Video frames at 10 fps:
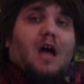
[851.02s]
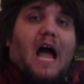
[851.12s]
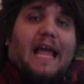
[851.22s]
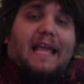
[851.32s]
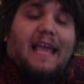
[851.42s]

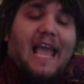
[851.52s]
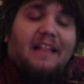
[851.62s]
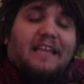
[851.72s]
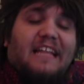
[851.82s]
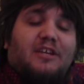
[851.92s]
I
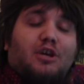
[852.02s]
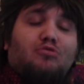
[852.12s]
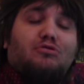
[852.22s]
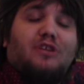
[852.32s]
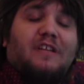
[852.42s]
can't get
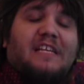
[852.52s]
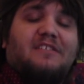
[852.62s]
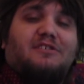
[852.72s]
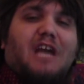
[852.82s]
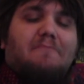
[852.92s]
used to
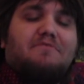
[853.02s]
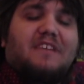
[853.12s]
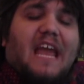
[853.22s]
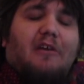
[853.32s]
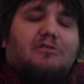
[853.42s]
these jump
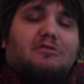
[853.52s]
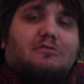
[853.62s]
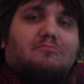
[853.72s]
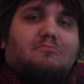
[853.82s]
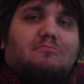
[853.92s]
scares.